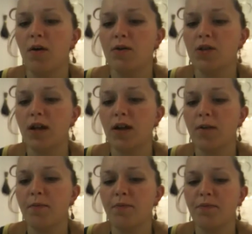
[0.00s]
checkup,
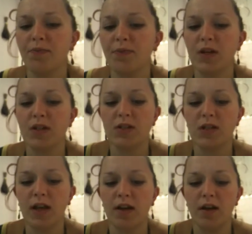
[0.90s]
I
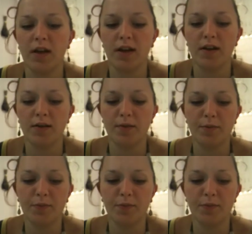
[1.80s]
had a